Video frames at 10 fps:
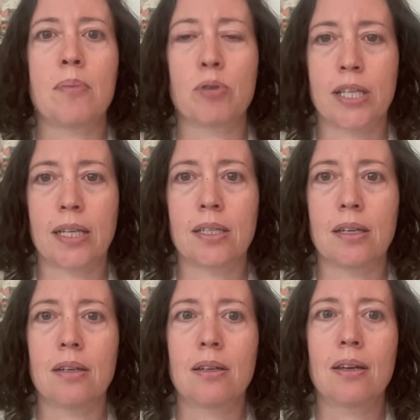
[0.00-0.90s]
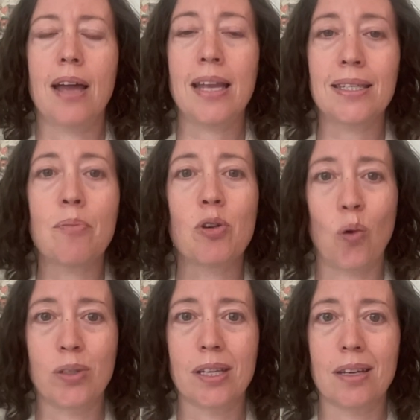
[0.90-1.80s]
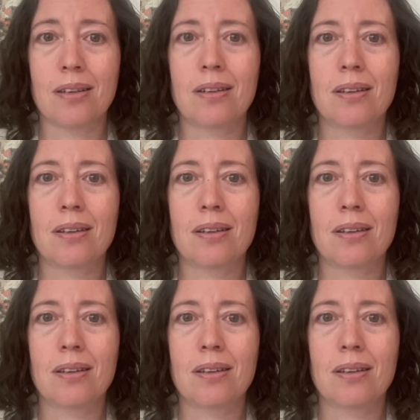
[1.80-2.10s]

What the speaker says: protected, and someone owns it.